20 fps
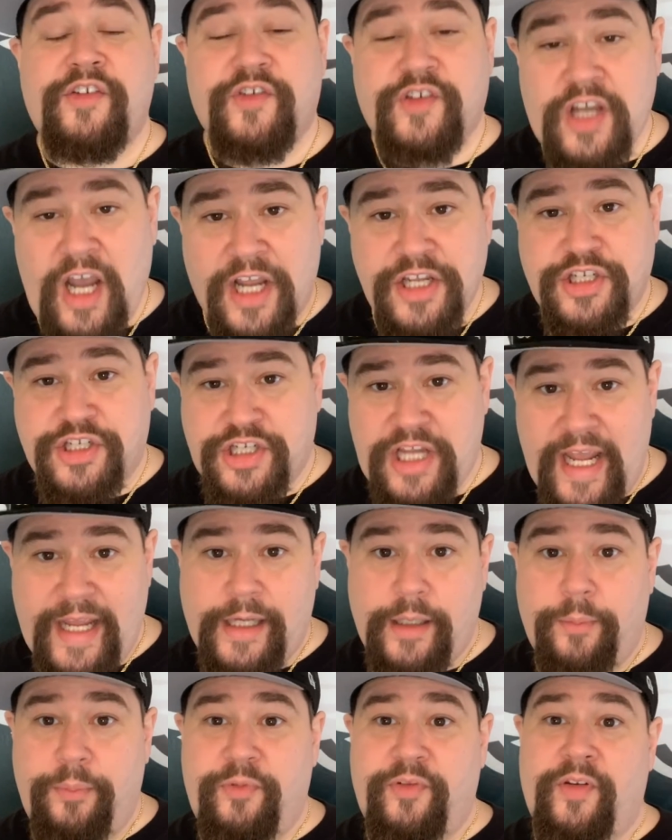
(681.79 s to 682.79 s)
Josh
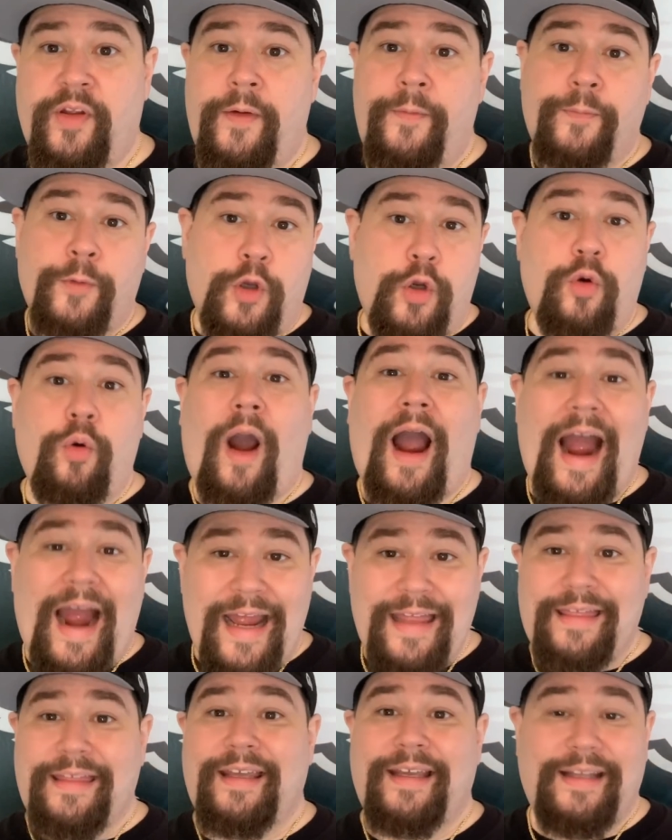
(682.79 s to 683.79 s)
Jacobs, who
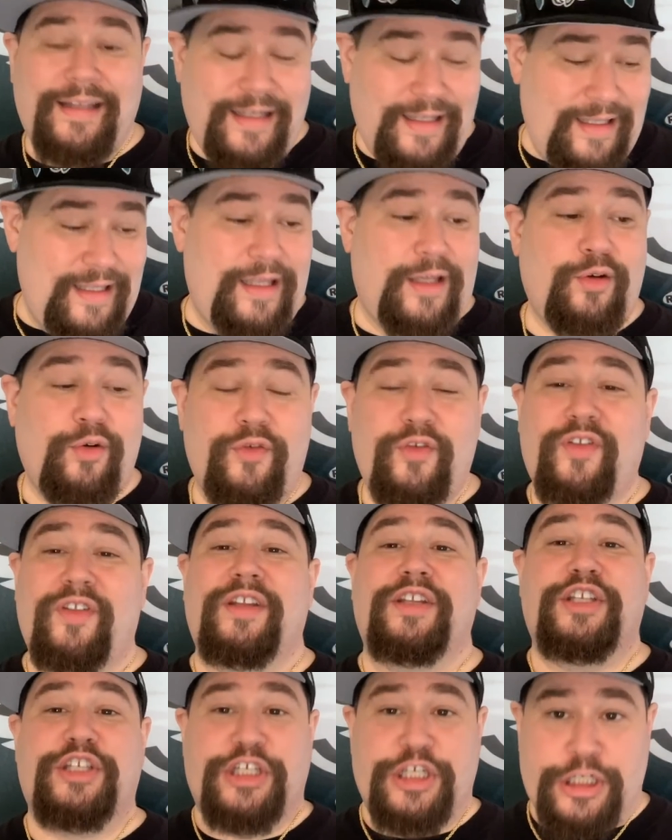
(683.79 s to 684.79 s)
I think the Eagles
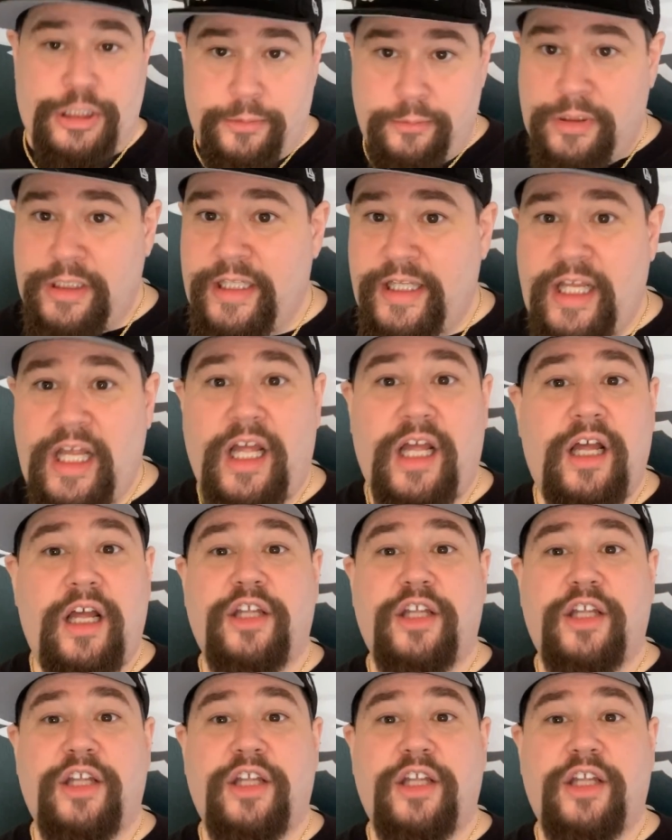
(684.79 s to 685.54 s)
legitimately